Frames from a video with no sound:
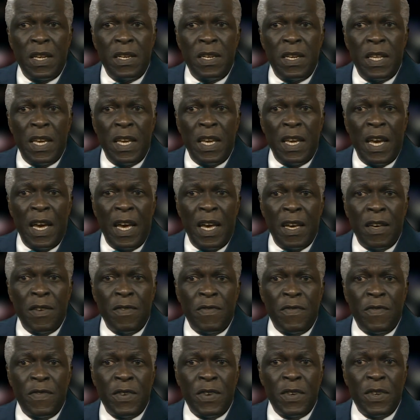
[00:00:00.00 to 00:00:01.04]
they
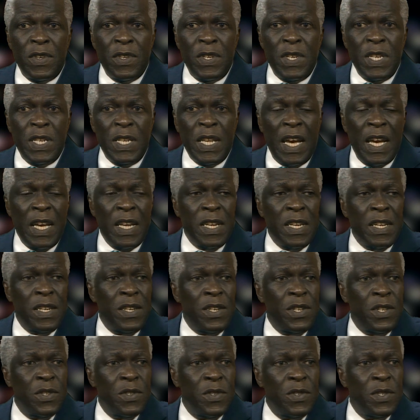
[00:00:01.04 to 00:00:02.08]
have
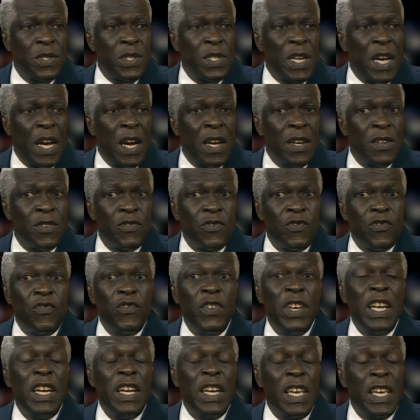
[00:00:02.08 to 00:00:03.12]
decided to start
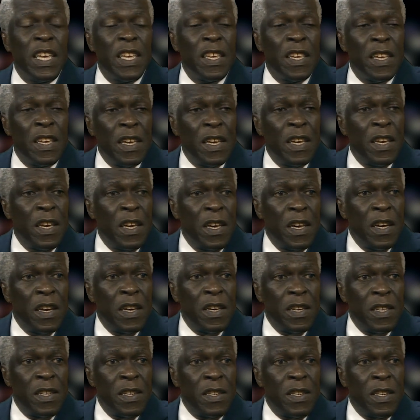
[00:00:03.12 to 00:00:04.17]
training
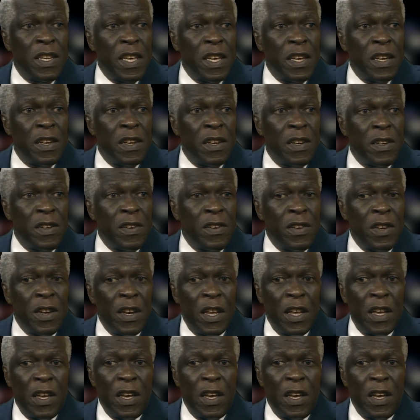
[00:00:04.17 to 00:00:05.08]
their